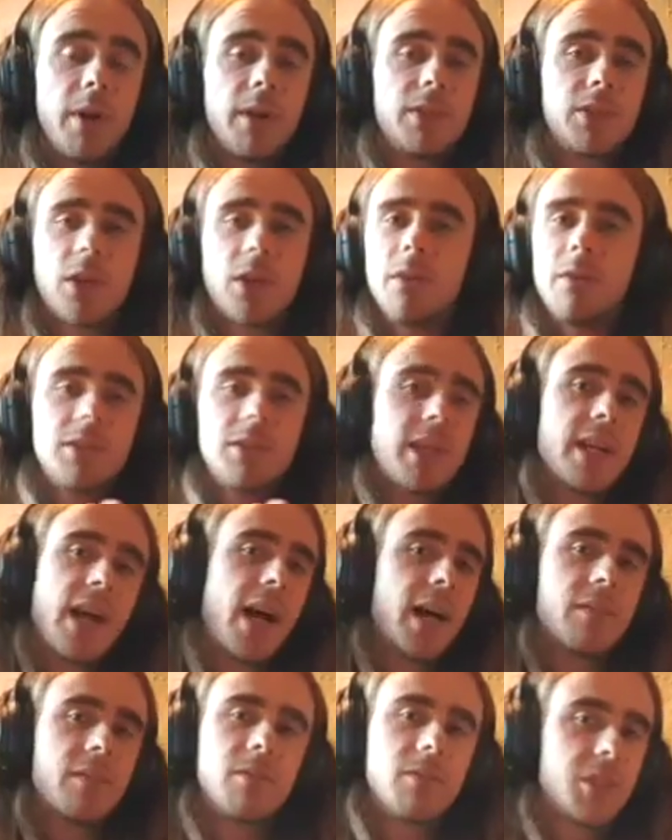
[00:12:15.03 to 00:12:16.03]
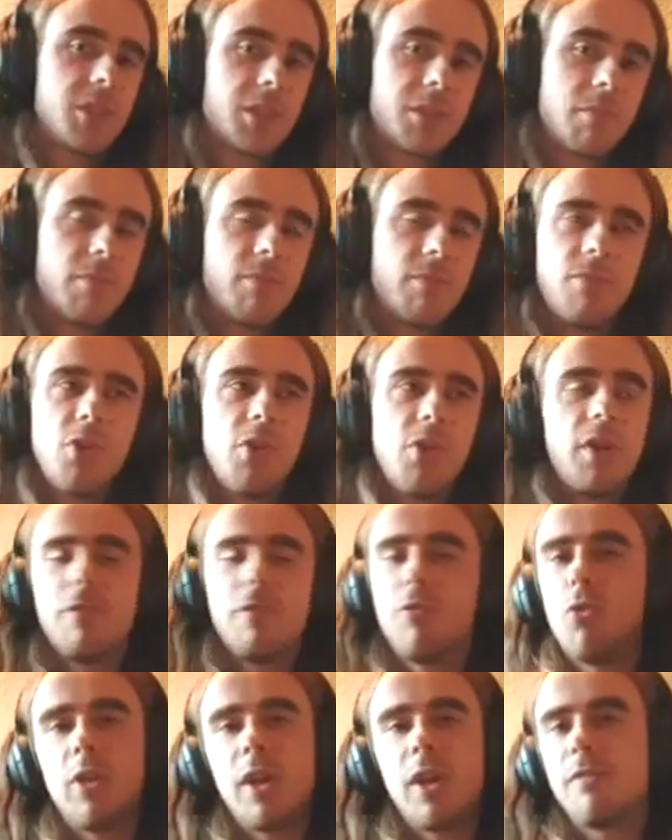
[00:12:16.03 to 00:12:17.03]
So say a hut's 30,
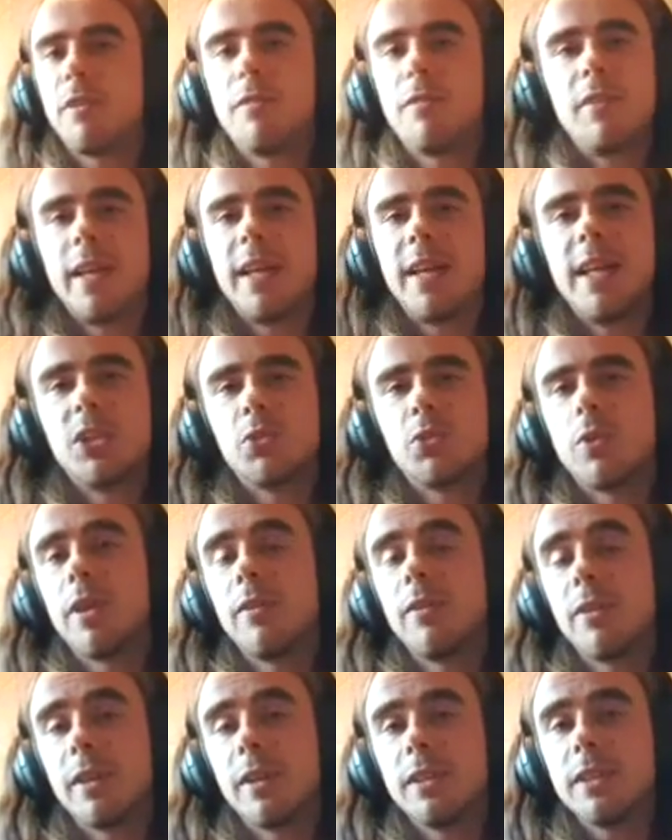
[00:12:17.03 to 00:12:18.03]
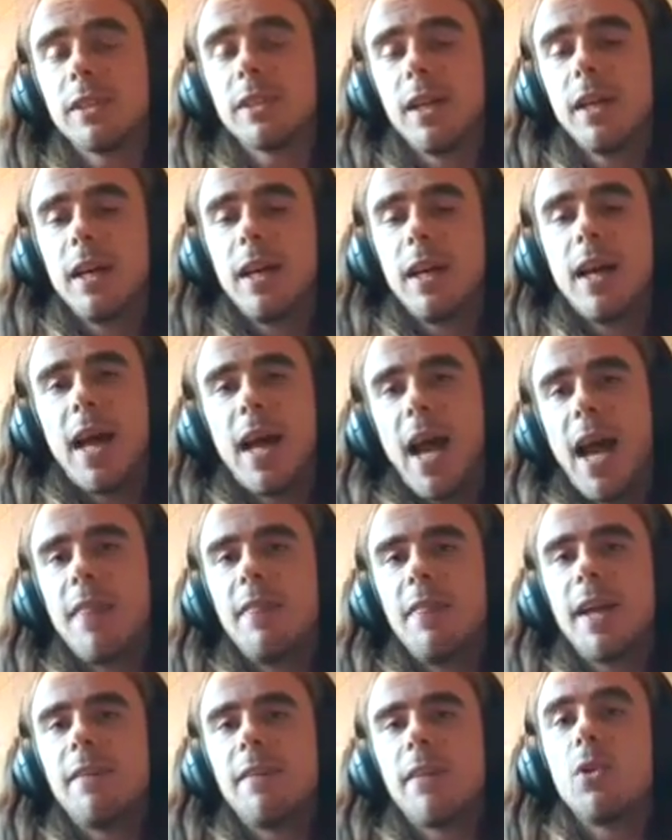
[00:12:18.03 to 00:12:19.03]
40, 50 years, whatever it is, and
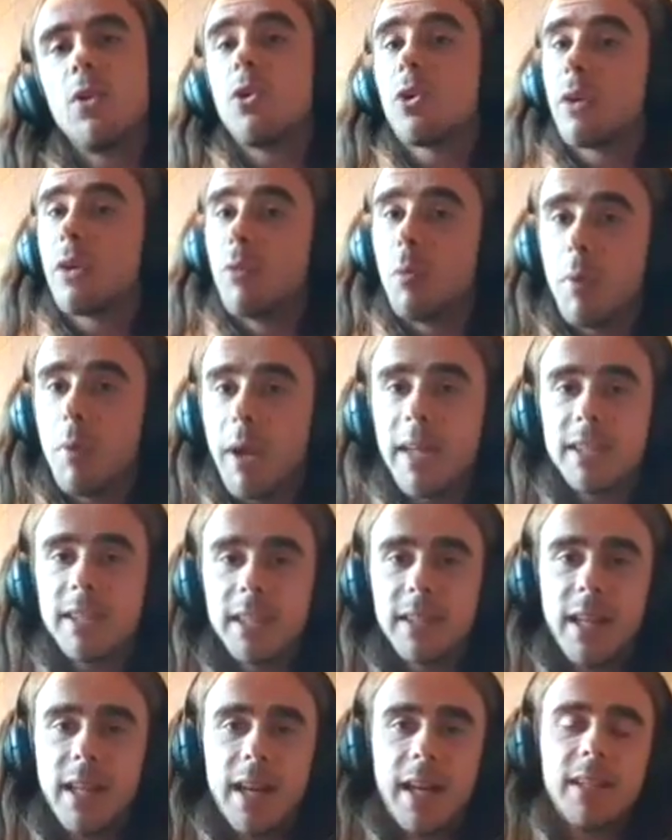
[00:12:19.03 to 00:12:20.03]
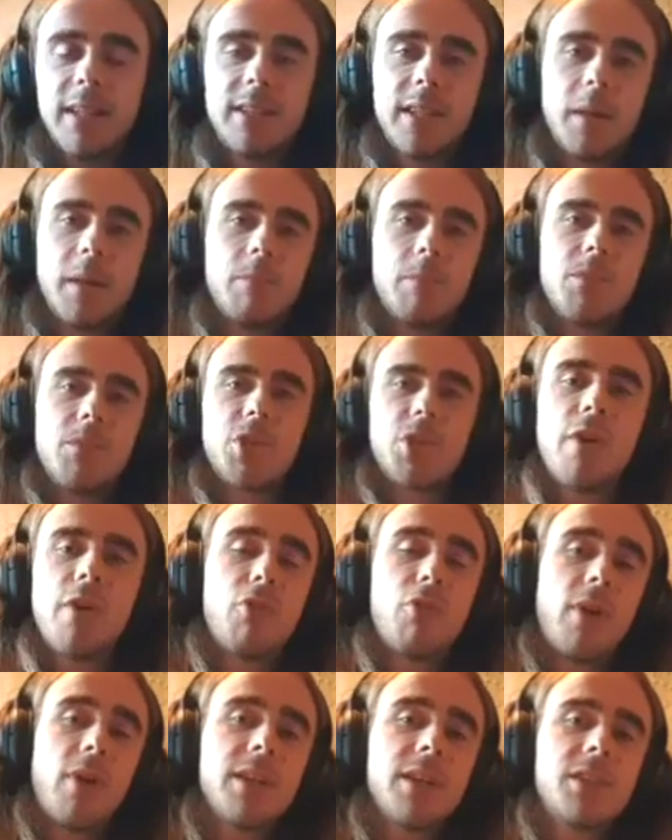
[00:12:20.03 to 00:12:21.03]
then they'll look at replacing that asset. So
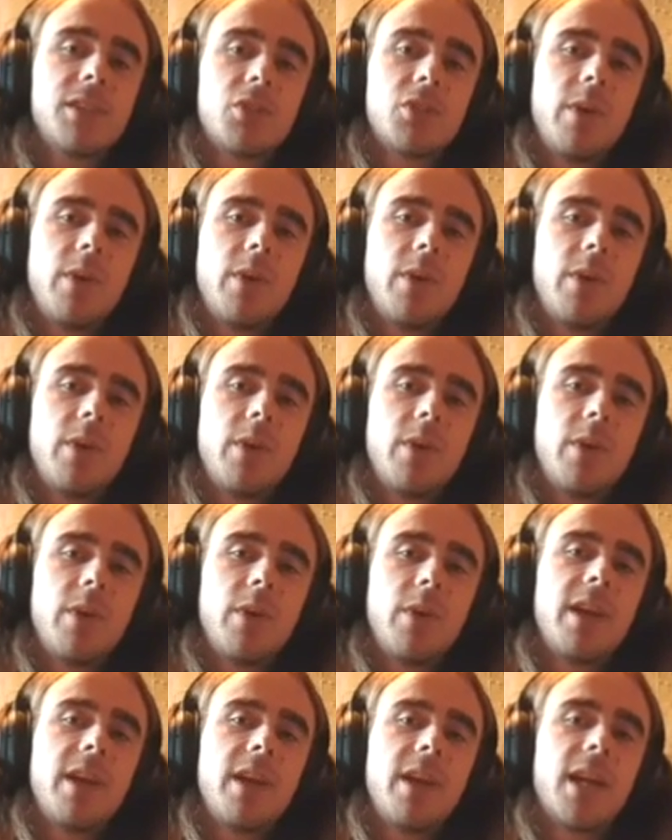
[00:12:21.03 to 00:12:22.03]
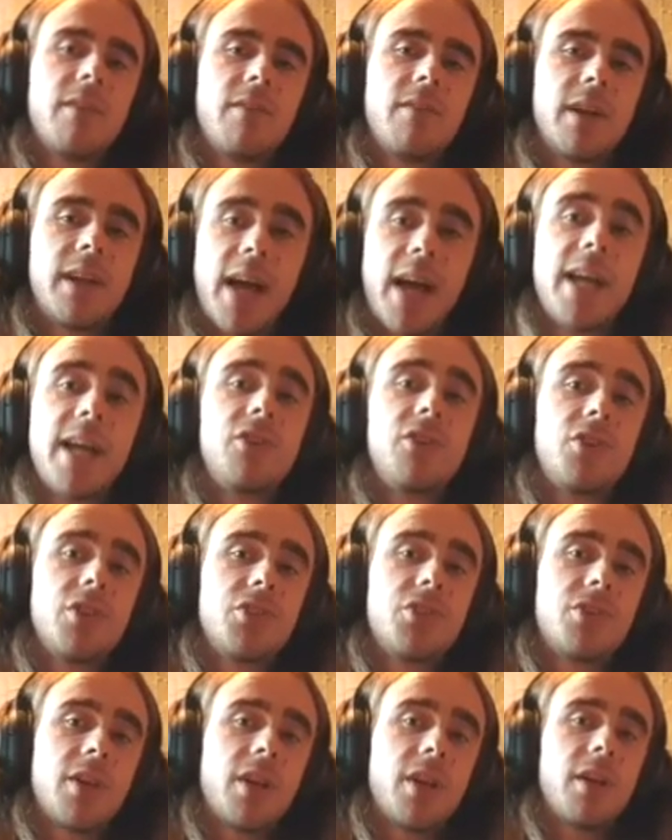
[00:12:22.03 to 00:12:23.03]
for us, we can have a gauge as
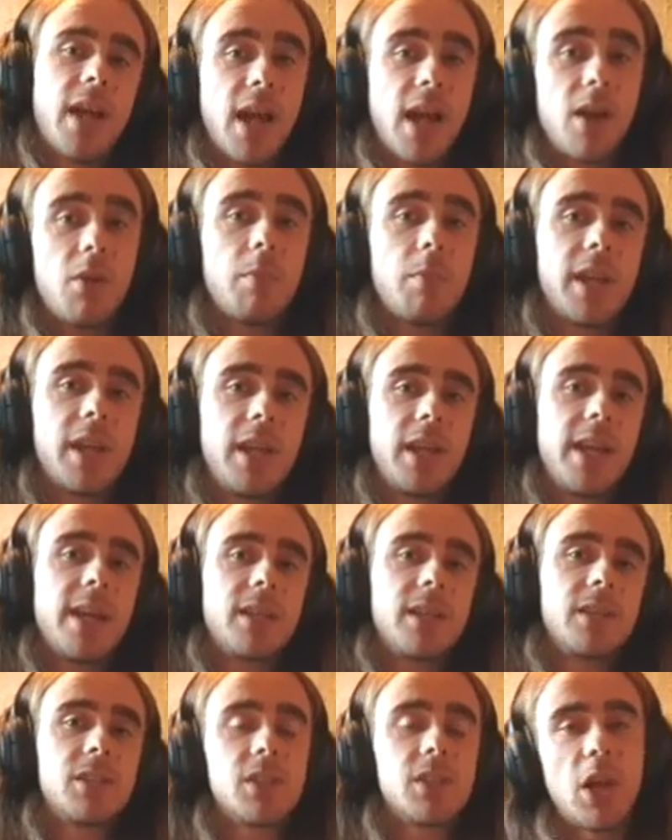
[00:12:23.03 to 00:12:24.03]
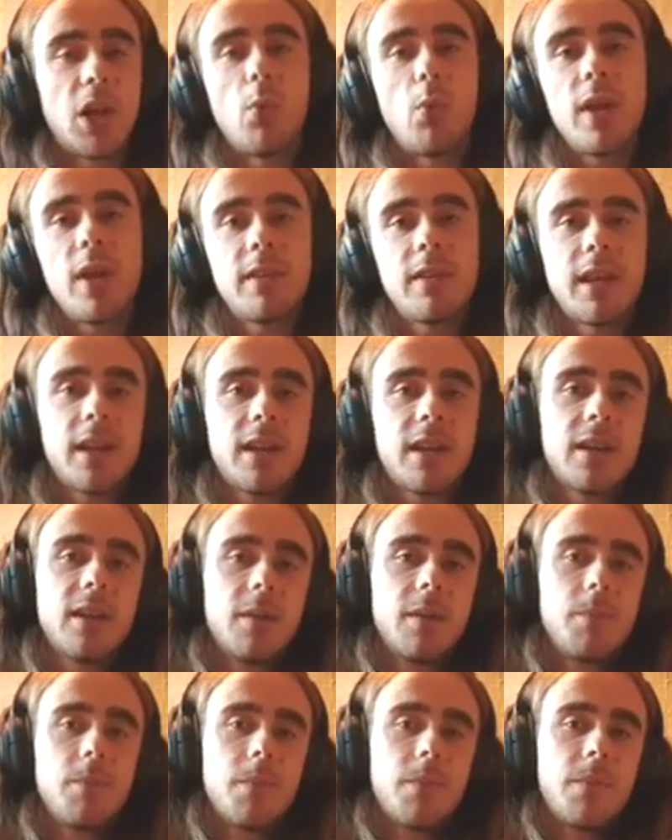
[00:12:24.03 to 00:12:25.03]
to how many years we think
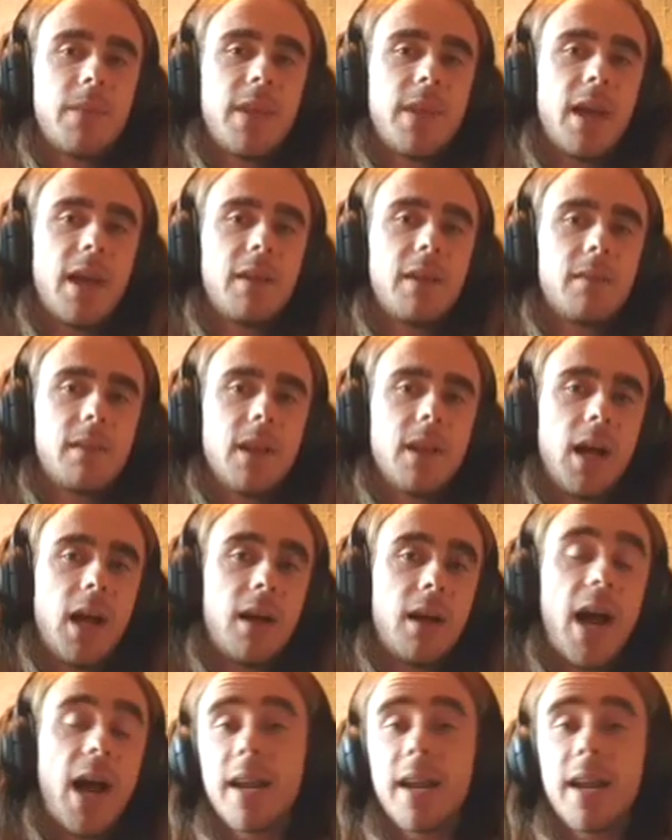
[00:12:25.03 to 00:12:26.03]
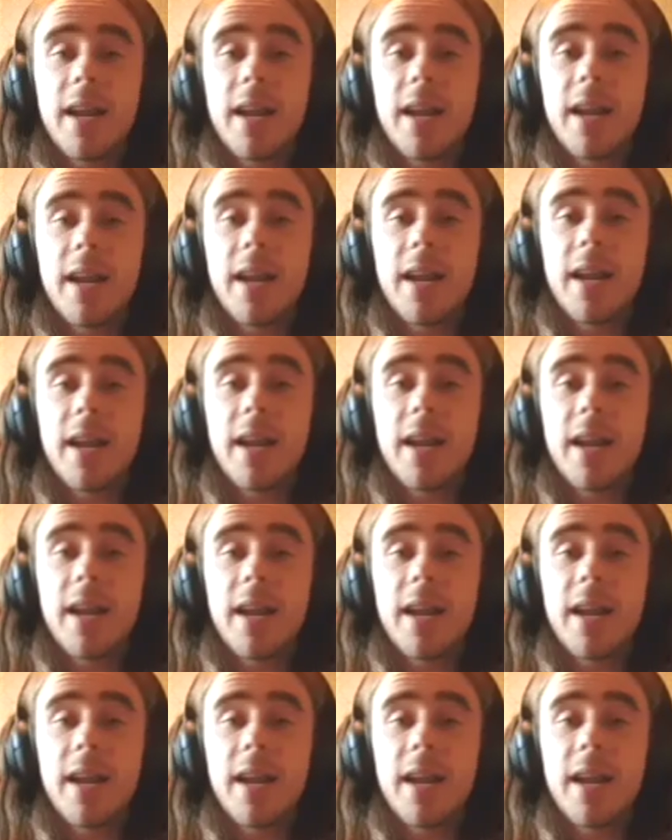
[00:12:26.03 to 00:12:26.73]
that hut has left.